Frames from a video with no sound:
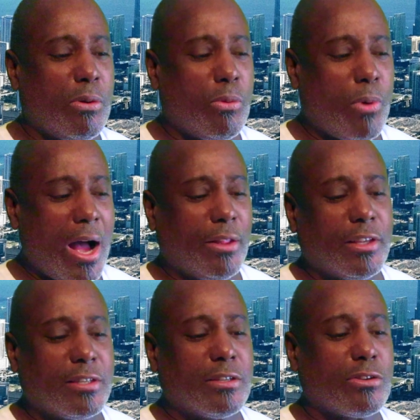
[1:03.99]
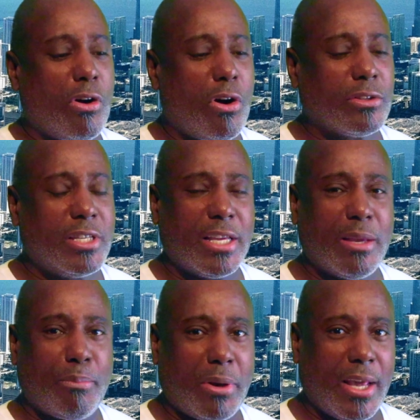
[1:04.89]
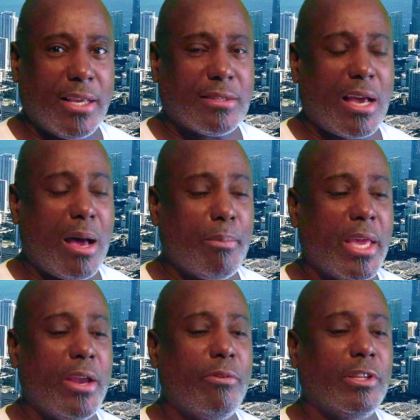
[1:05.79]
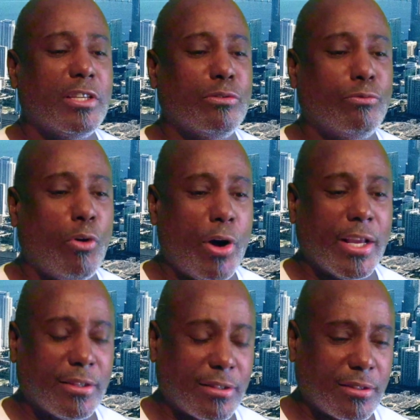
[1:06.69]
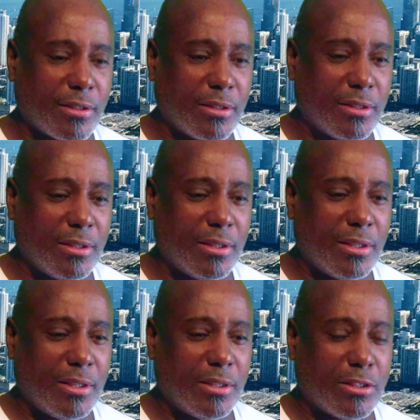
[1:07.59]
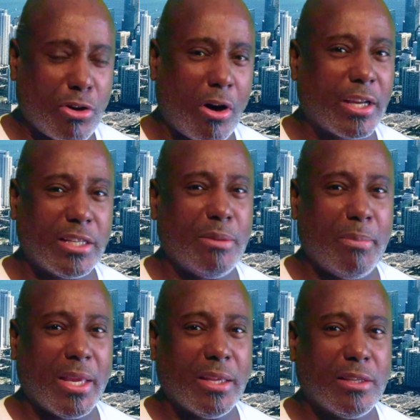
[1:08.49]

while this is all taking place, I'm hearing this voice talking to me.